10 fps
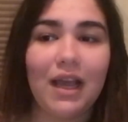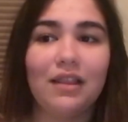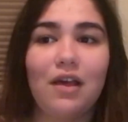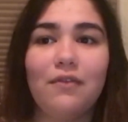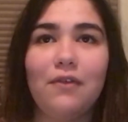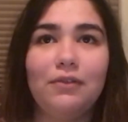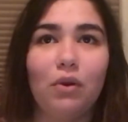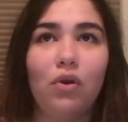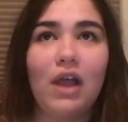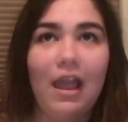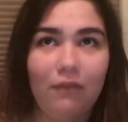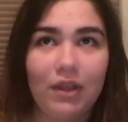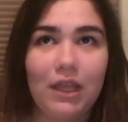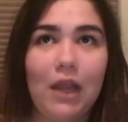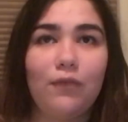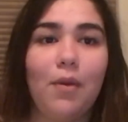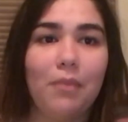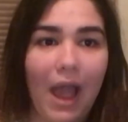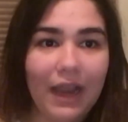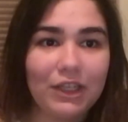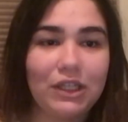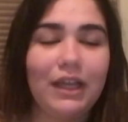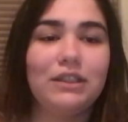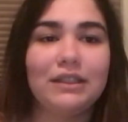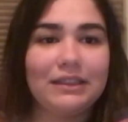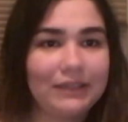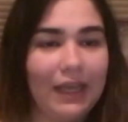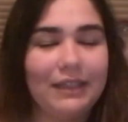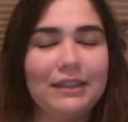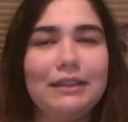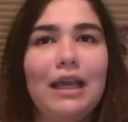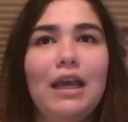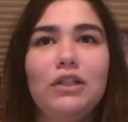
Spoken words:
I love floral everything from packaging to scents